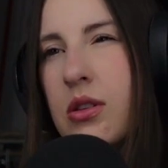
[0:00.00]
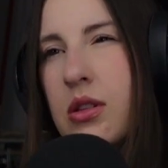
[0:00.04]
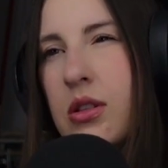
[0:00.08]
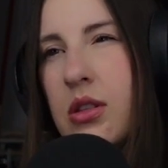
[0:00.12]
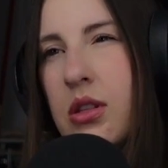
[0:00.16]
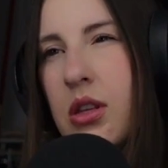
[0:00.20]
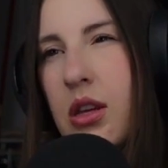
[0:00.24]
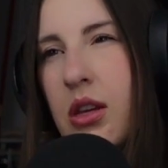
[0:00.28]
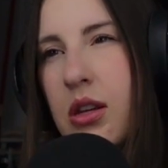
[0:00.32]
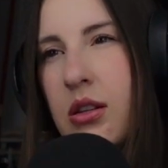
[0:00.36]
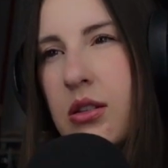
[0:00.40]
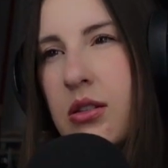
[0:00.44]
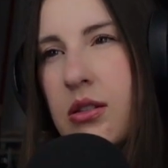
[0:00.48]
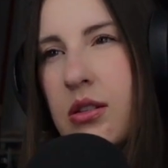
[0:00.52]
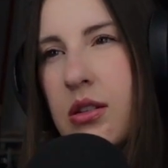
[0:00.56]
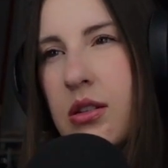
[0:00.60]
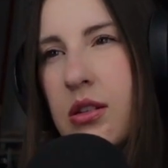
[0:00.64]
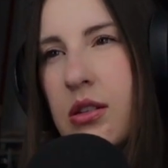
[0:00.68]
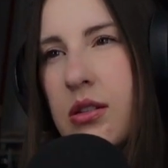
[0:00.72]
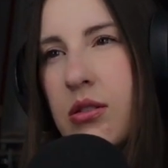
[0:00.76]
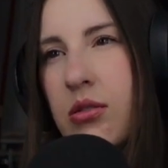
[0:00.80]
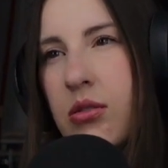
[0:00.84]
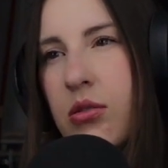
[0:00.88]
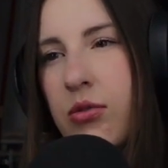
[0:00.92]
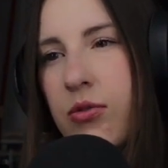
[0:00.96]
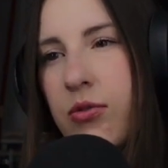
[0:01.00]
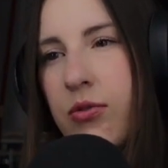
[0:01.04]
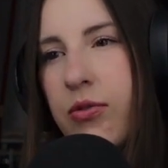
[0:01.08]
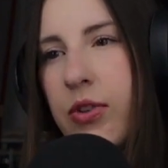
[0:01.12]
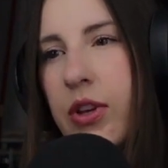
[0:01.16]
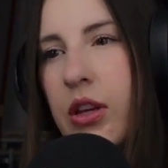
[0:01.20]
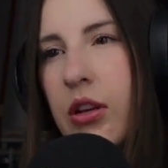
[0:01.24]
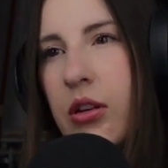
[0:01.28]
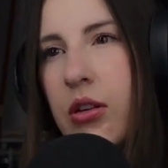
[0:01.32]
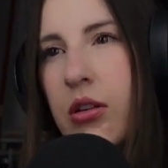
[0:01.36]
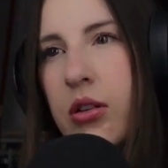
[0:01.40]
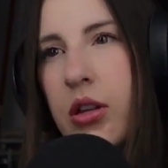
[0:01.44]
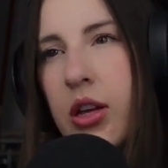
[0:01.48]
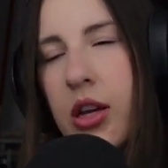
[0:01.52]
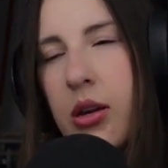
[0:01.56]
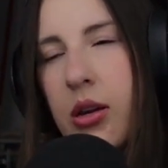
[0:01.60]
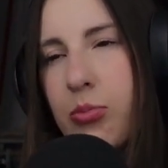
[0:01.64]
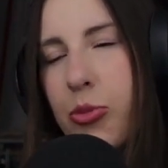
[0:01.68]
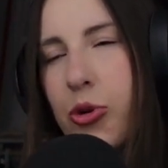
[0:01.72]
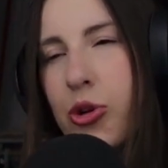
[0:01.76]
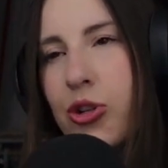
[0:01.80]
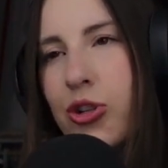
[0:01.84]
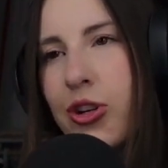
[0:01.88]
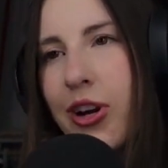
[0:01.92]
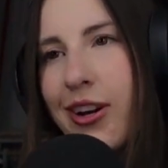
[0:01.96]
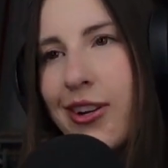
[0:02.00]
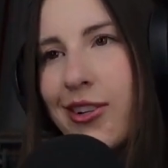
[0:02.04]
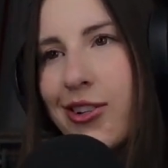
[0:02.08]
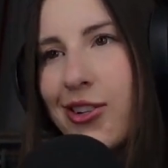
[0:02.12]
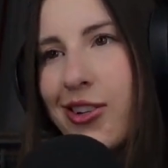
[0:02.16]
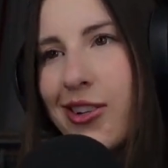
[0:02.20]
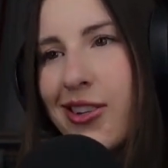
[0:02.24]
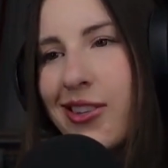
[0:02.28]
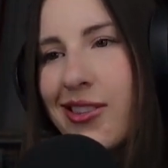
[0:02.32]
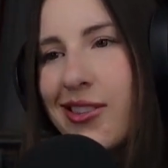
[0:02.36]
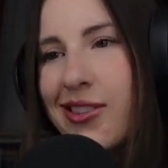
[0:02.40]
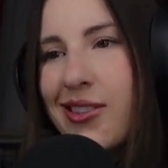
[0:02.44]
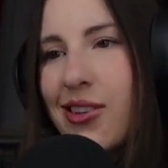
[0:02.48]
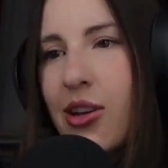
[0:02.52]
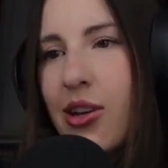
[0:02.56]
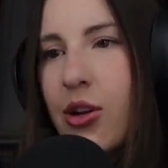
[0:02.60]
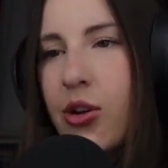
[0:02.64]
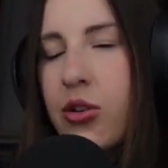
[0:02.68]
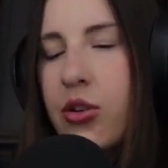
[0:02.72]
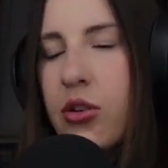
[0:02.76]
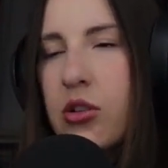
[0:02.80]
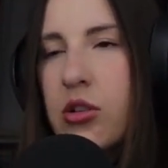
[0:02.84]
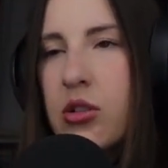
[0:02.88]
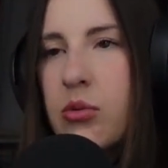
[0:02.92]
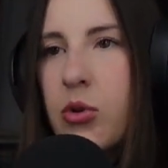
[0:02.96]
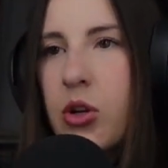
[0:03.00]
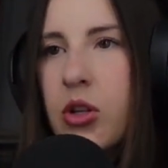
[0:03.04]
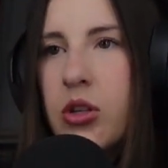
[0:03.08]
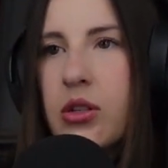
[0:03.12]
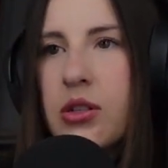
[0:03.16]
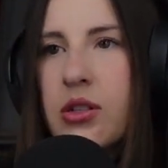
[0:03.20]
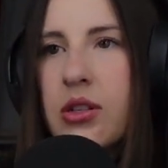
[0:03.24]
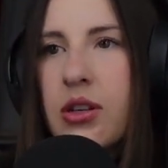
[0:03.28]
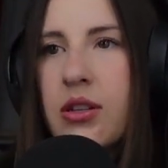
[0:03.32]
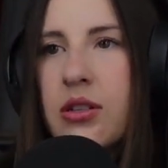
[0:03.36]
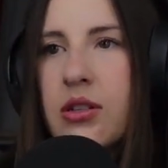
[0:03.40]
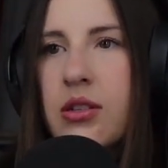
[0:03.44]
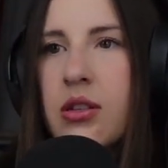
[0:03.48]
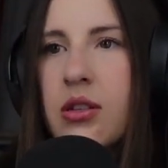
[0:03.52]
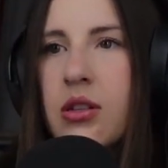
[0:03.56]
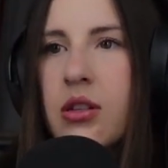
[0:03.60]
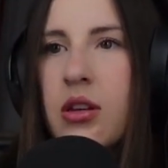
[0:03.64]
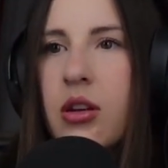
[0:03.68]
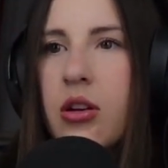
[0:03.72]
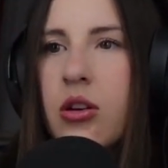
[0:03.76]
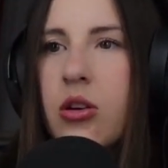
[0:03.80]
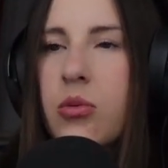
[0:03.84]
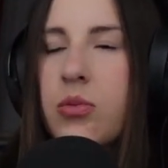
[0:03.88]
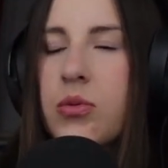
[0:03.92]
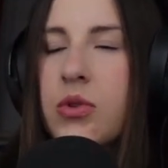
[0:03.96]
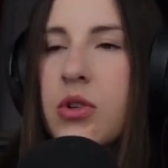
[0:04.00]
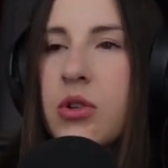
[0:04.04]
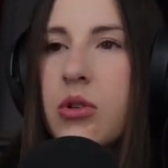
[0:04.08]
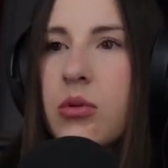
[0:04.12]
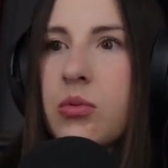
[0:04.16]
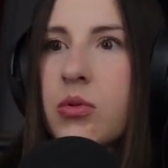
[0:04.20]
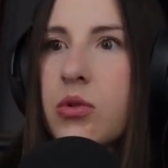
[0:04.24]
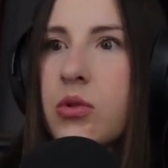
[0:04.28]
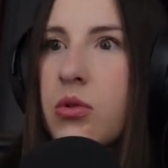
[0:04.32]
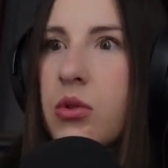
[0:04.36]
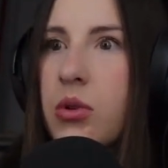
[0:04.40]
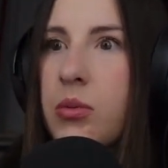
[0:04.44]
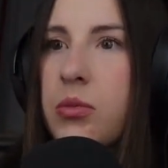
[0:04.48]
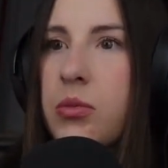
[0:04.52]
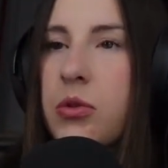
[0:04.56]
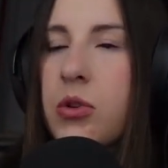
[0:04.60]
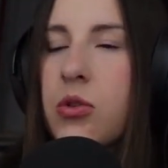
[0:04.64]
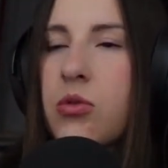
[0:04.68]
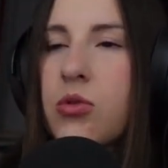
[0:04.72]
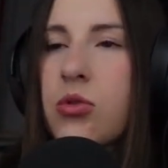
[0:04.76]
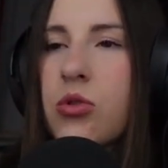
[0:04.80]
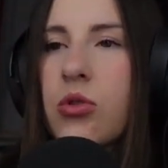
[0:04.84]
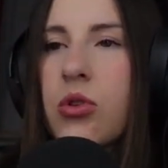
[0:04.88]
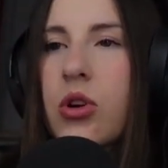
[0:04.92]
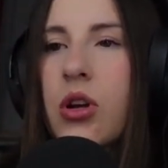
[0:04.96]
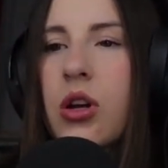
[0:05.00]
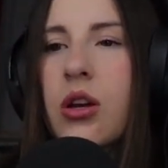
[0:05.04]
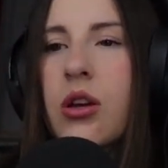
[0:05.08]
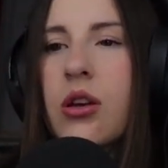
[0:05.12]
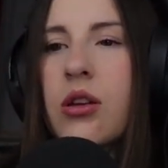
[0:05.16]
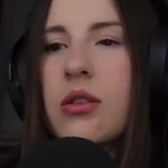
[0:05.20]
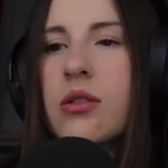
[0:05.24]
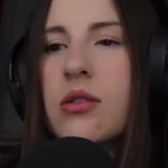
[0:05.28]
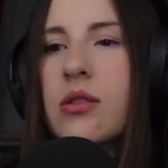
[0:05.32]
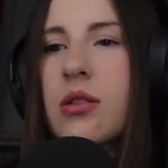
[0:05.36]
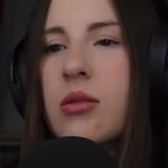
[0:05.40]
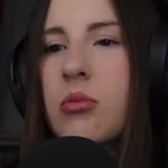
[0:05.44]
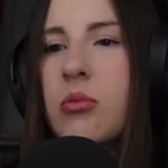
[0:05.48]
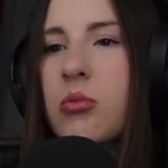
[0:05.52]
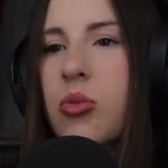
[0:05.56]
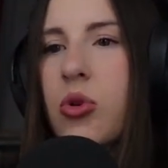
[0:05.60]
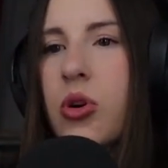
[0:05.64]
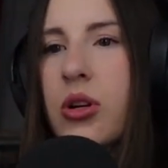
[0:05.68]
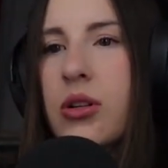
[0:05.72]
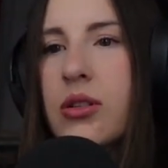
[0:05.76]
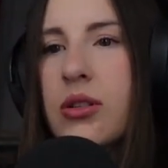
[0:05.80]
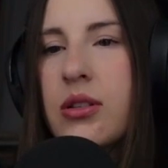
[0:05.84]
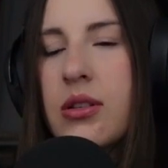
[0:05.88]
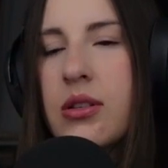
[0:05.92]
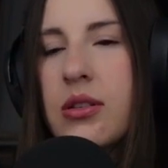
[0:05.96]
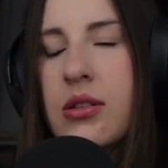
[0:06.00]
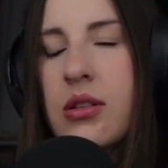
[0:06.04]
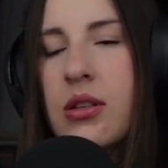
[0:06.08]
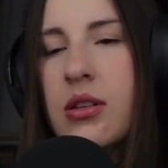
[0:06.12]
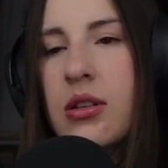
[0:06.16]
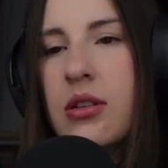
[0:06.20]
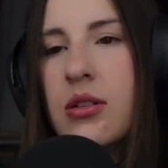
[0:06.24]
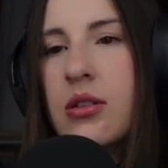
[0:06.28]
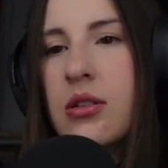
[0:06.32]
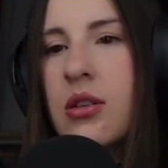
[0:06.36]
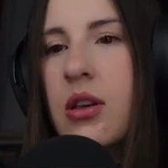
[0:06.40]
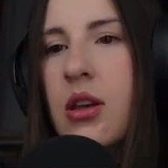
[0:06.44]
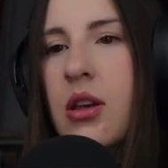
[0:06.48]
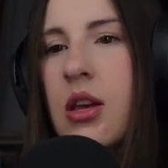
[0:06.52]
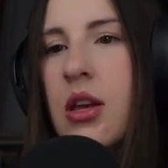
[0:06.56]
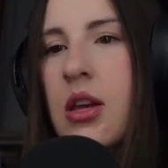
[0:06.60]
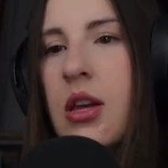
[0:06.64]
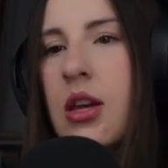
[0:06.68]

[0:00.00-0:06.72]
things, these little finger-like projections on your small intestine that help to absorb nutrients and process things.